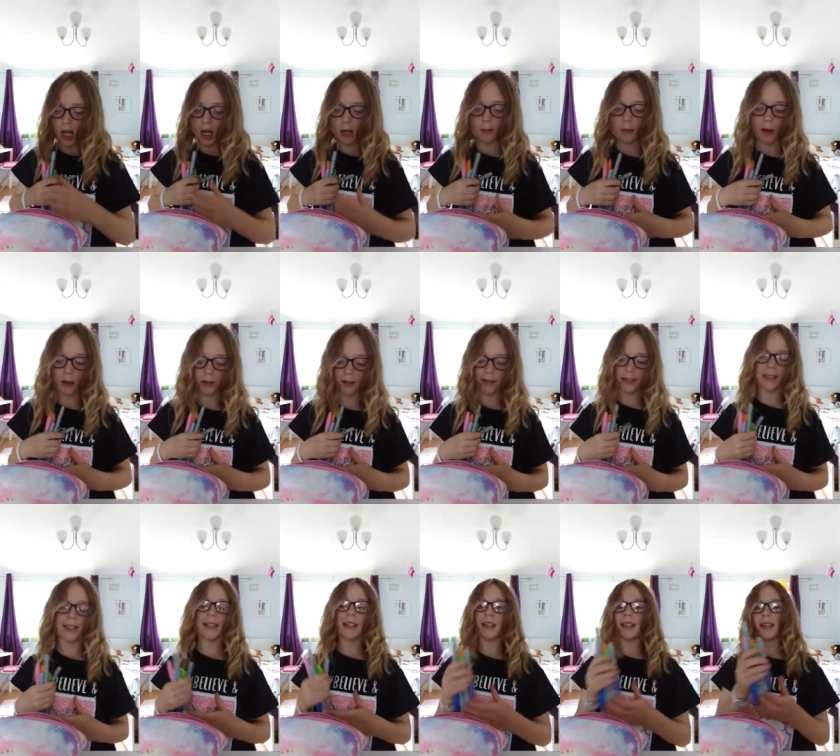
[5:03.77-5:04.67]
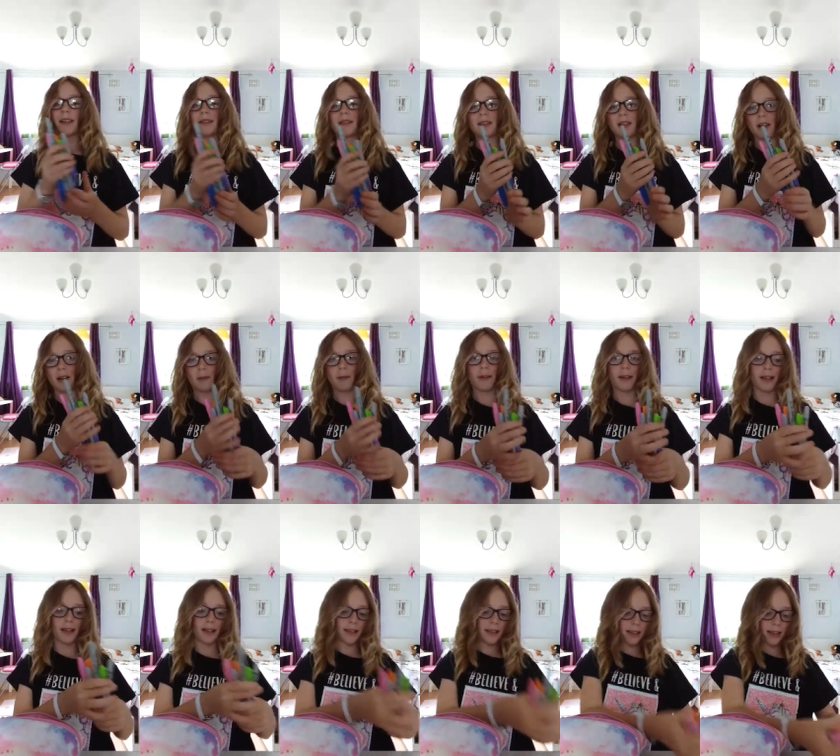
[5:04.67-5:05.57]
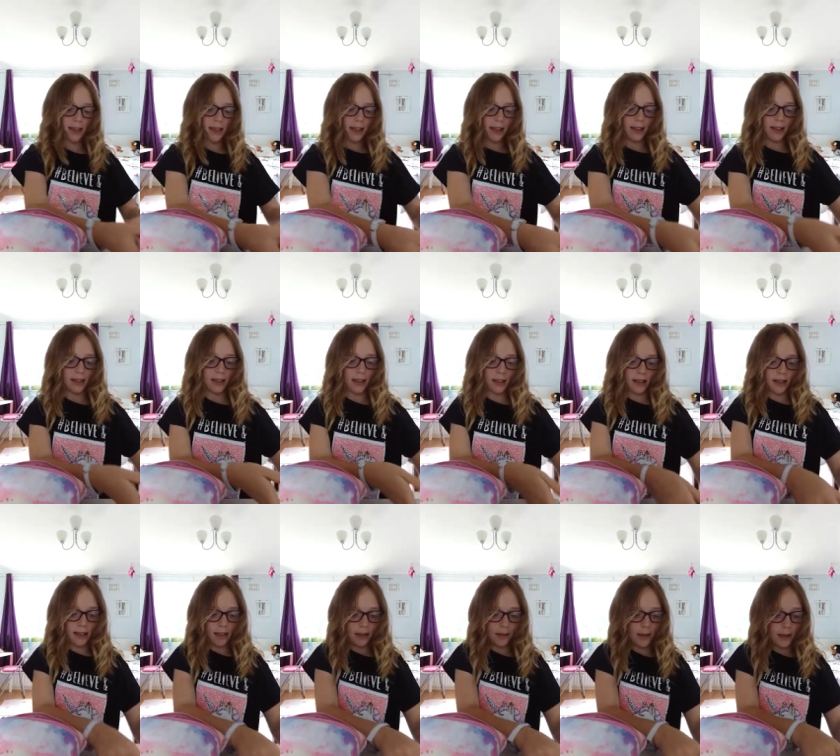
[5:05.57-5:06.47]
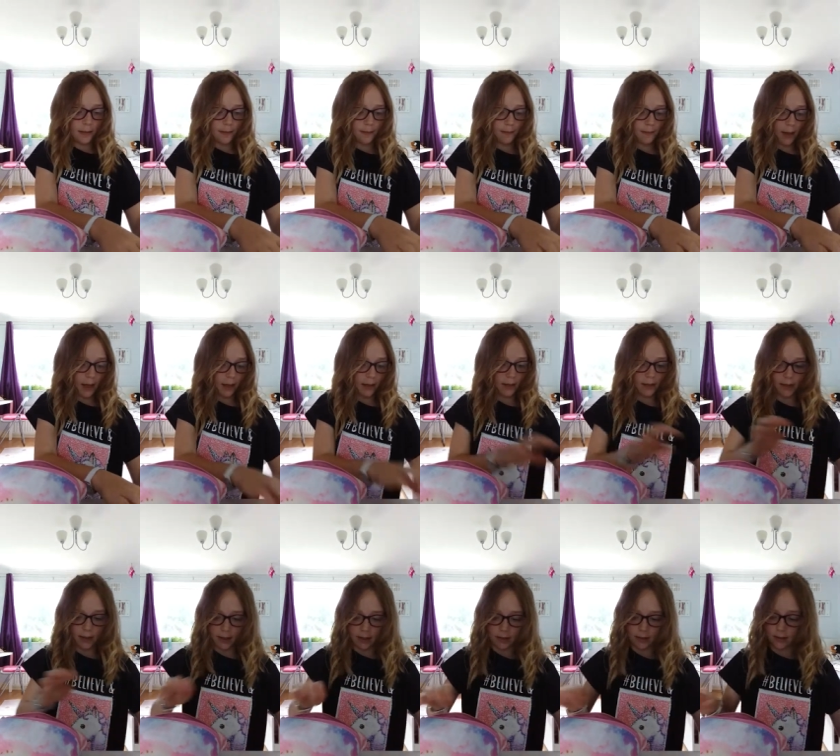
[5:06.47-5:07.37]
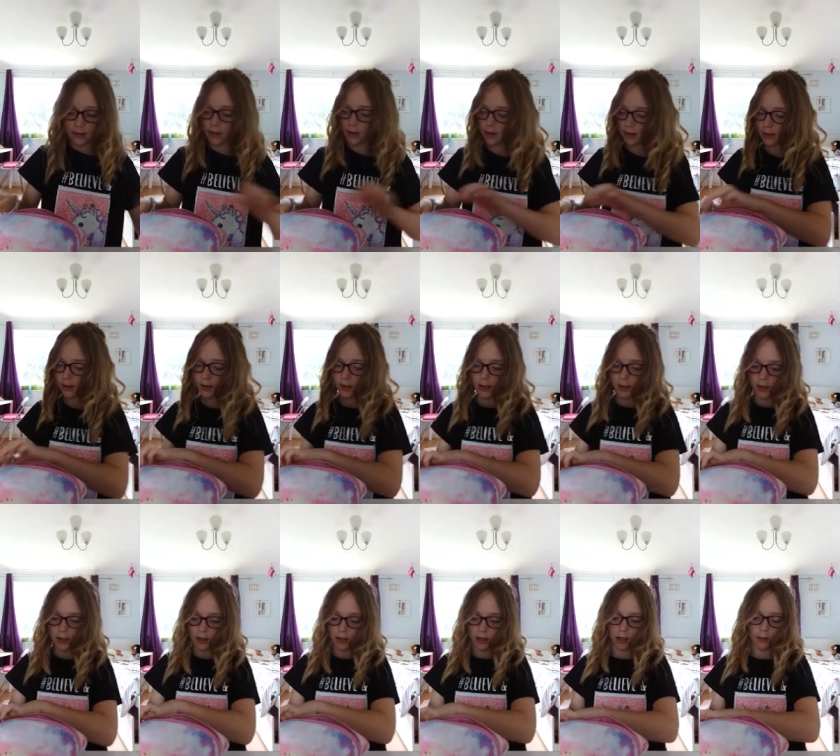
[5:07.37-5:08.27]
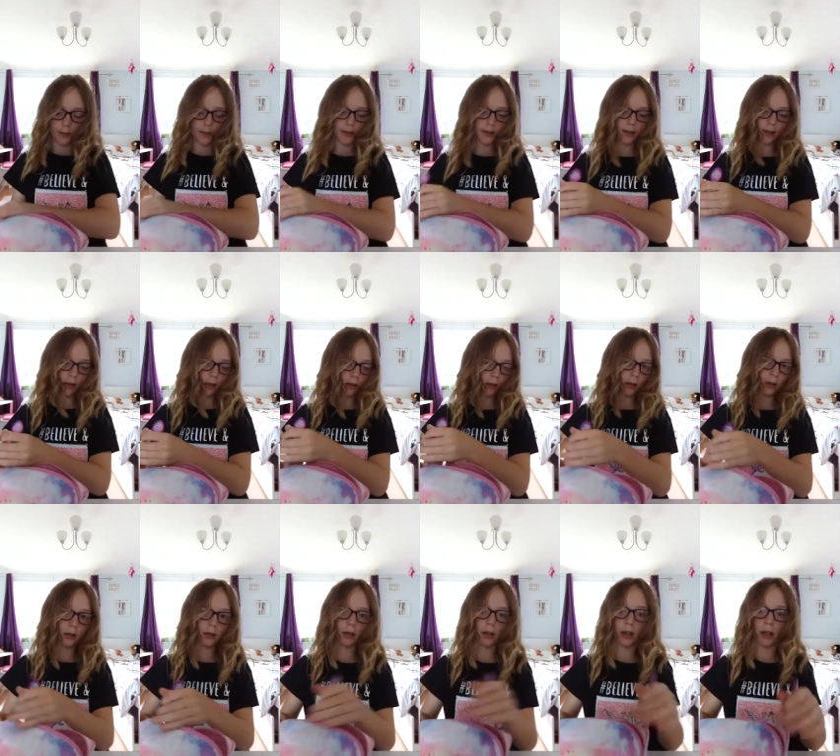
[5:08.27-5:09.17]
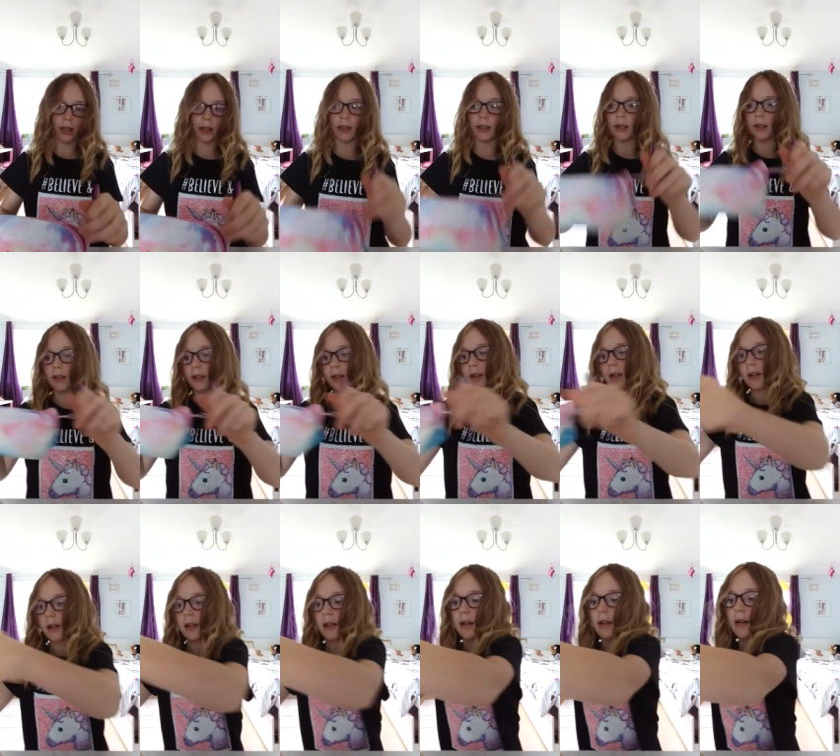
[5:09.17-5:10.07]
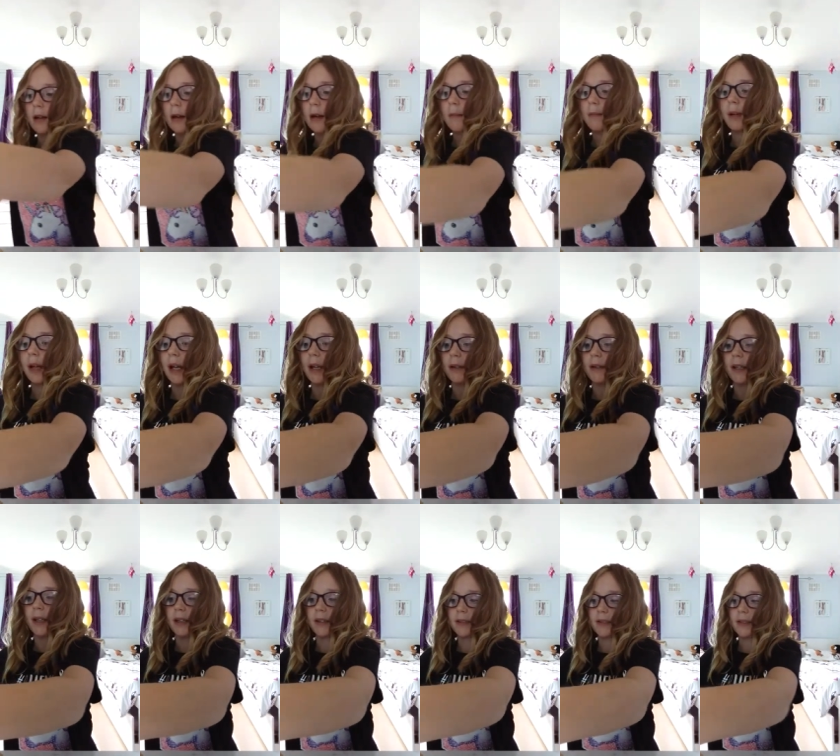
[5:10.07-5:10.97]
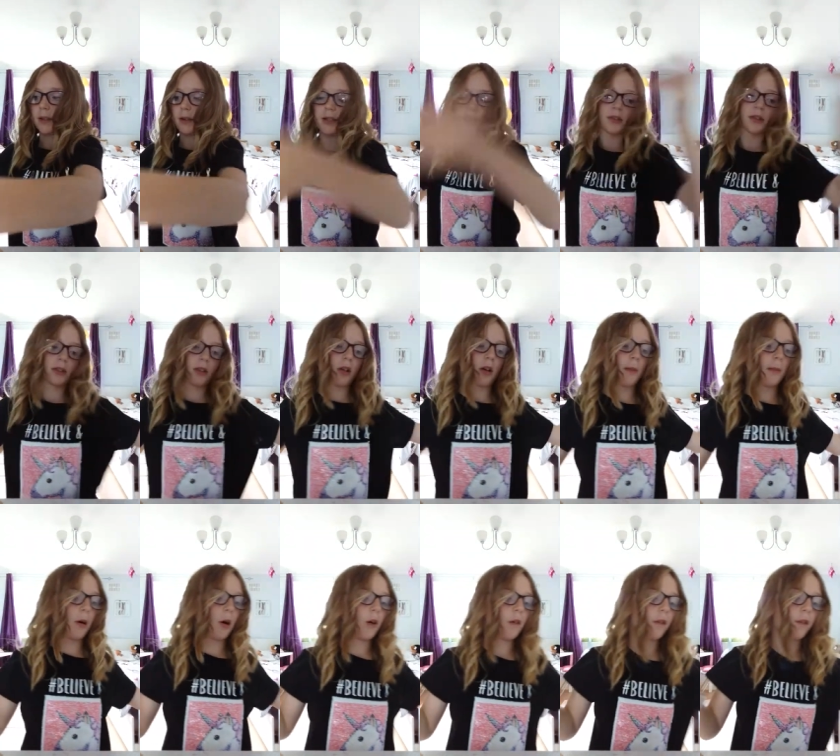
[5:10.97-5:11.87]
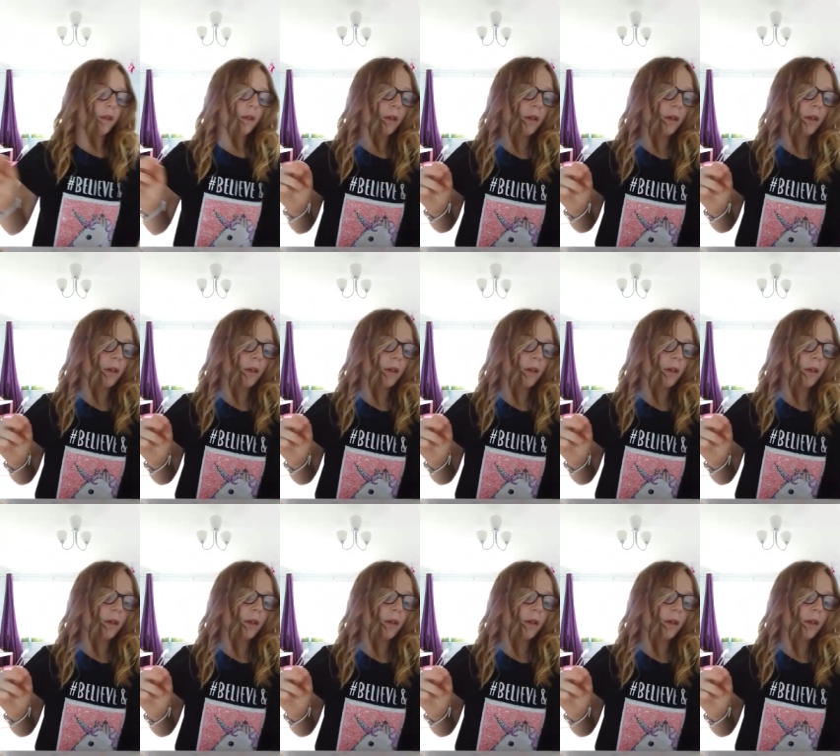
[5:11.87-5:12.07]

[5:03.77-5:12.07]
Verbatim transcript: I'm obviously going to use Sharpies it's so much better to use Sharpies on like plain things so it doesn't come off.